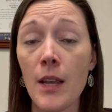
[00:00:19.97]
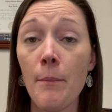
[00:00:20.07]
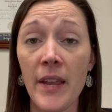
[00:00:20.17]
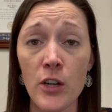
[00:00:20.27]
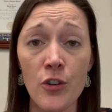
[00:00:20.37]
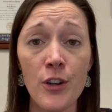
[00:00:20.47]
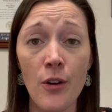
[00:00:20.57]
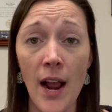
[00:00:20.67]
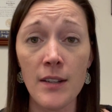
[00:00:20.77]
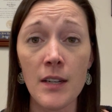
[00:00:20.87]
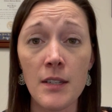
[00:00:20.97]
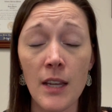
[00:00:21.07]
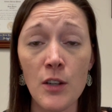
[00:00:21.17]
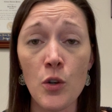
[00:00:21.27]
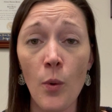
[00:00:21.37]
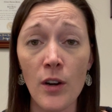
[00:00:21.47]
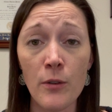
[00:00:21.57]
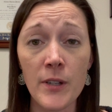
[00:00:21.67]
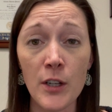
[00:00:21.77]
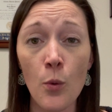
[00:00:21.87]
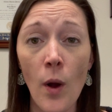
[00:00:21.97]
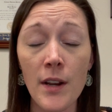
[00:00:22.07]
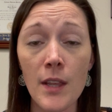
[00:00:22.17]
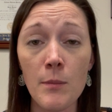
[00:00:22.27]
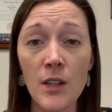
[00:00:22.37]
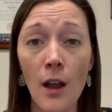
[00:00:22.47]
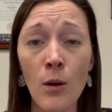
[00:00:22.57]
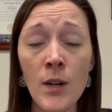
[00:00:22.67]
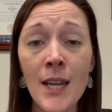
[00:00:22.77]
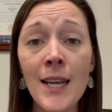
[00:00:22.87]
it makes sure your assets get to where you said you wanted them to go.